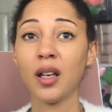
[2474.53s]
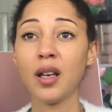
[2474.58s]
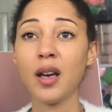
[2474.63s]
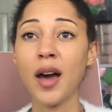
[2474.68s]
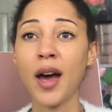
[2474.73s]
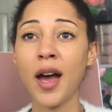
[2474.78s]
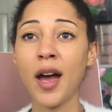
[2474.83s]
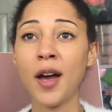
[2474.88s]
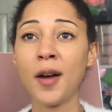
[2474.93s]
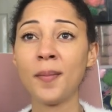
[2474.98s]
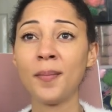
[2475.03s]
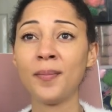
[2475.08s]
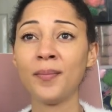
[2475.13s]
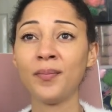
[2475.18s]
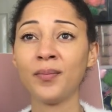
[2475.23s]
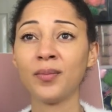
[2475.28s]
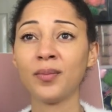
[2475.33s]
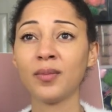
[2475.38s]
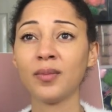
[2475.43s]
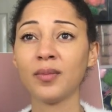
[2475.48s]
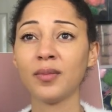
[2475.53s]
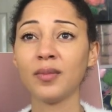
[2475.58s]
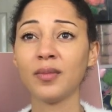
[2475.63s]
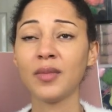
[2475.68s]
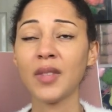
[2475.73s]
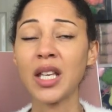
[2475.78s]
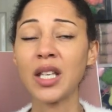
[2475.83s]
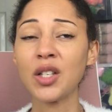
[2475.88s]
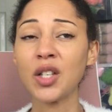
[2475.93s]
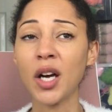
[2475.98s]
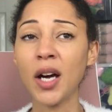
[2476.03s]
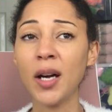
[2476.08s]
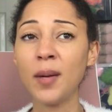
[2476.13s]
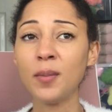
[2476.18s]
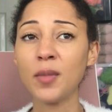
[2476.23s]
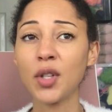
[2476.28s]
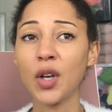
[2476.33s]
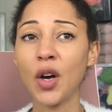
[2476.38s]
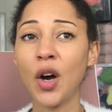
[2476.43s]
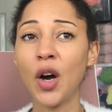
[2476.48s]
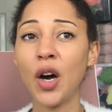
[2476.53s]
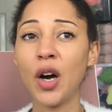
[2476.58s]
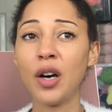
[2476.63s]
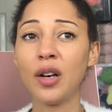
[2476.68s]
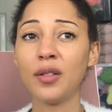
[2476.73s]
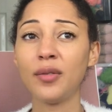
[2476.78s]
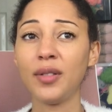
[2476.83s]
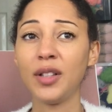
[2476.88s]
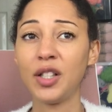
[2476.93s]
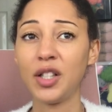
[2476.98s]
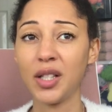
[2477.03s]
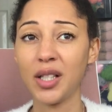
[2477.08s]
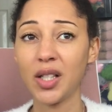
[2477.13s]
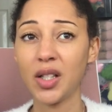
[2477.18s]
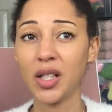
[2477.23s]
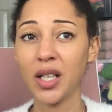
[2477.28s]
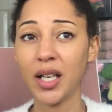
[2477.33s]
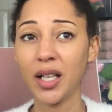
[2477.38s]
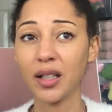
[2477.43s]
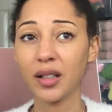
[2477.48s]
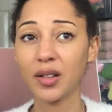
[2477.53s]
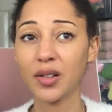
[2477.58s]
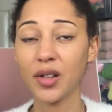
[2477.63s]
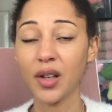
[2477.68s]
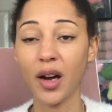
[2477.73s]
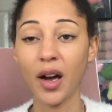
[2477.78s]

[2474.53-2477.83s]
um, in terms of logistics,